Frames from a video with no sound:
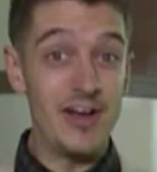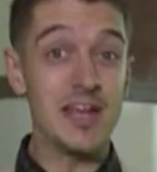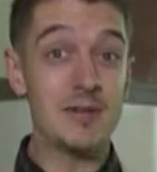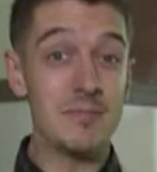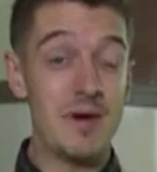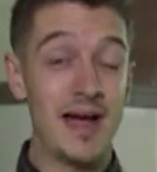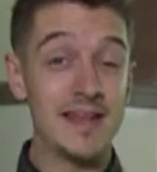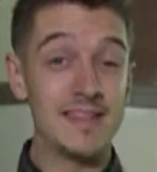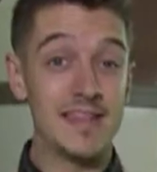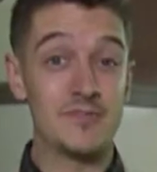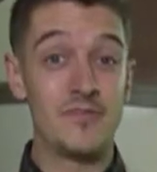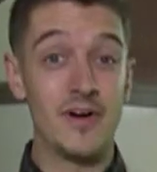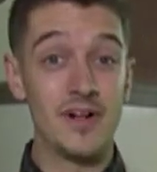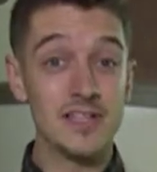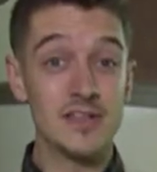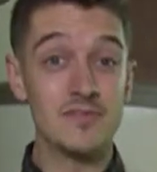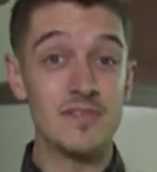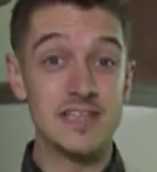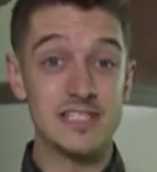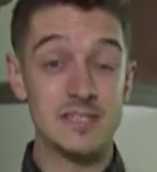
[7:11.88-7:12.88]
bearing in mind that
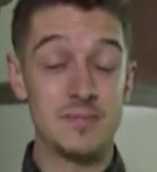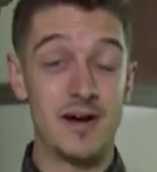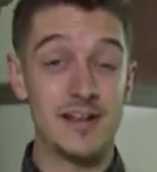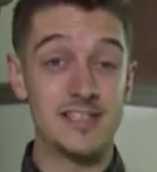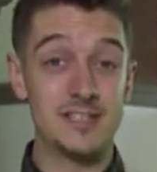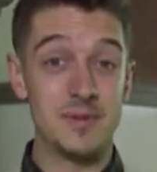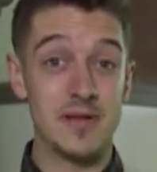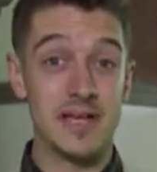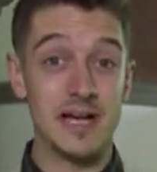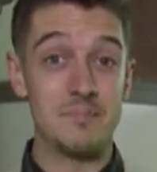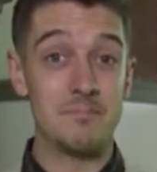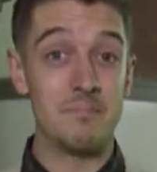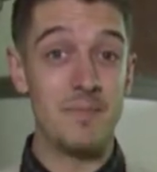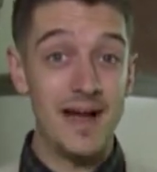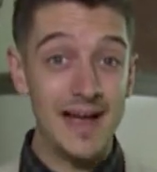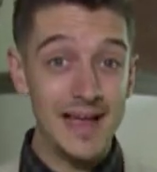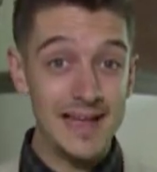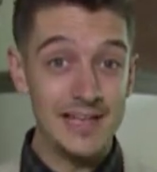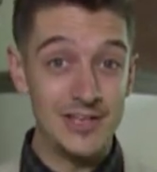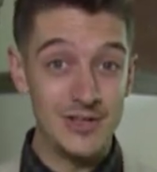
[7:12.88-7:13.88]
Val de Vie is about to
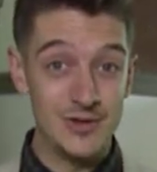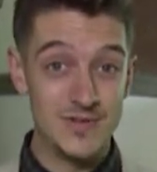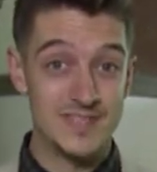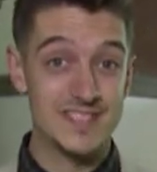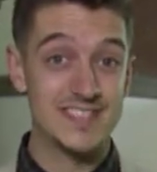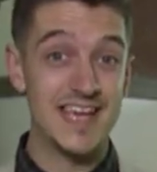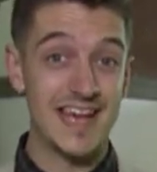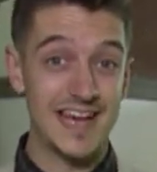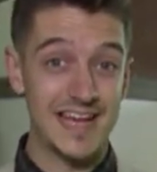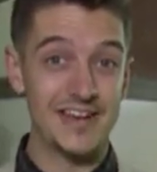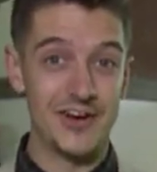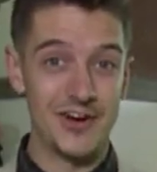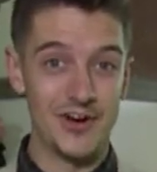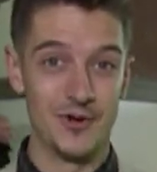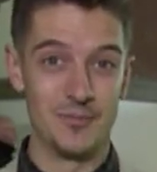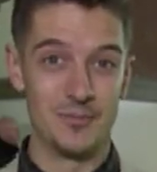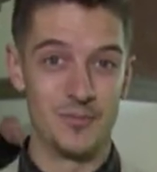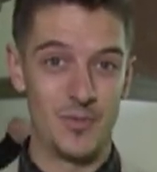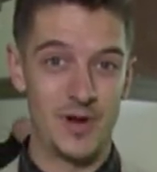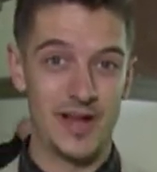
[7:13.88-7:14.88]
become my new second
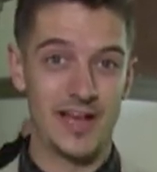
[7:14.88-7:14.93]
home